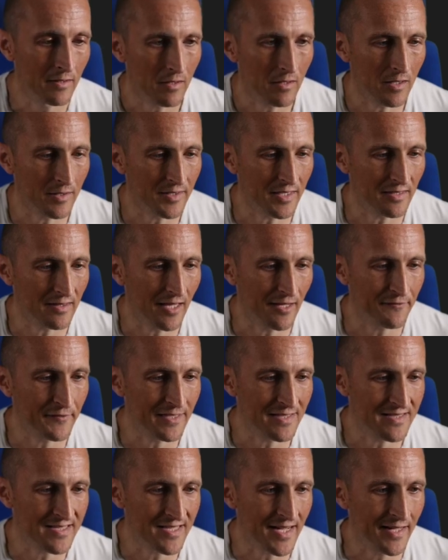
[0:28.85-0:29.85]
on the
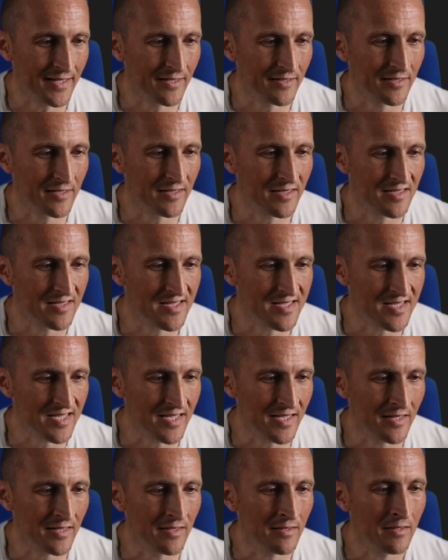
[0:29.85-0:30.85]
left-hand side here, you can
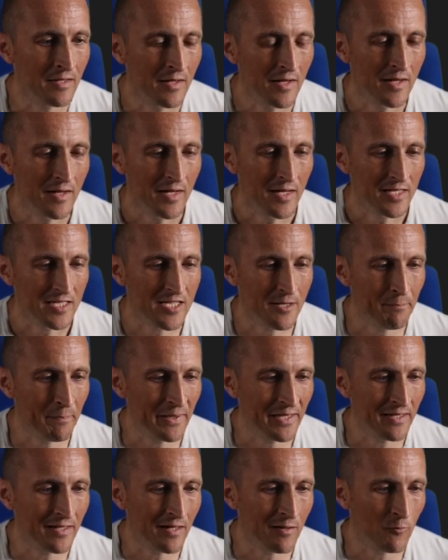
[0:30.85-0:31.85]
see,
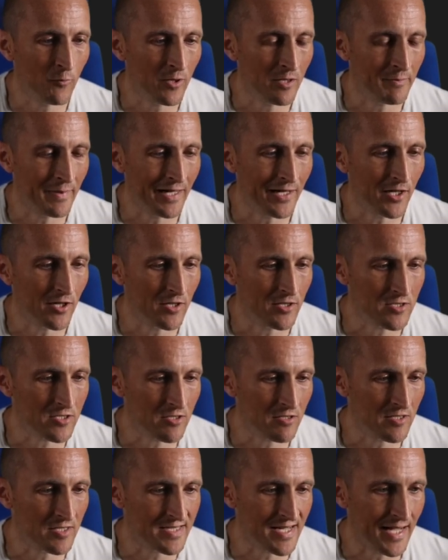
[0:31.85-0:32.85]
depending on where my
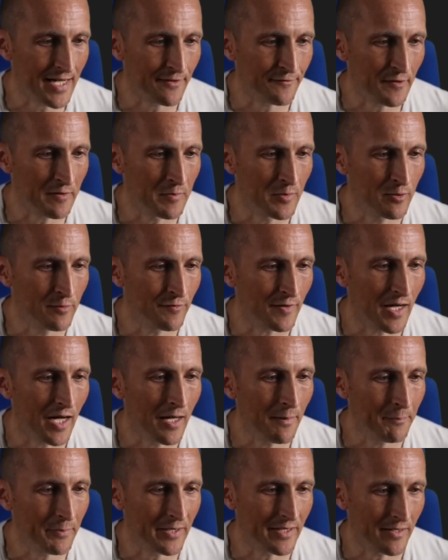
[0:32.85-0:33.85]
cursor is at, if I move
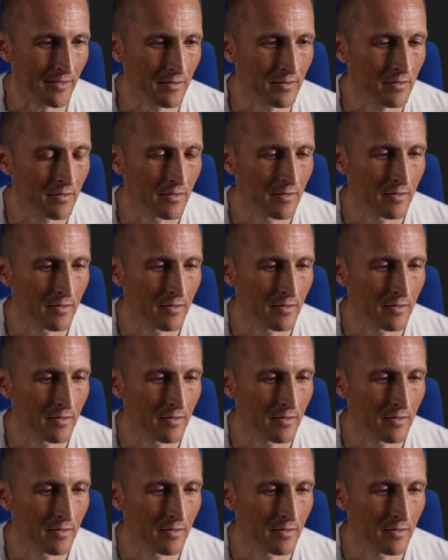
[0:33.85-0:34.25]
up here,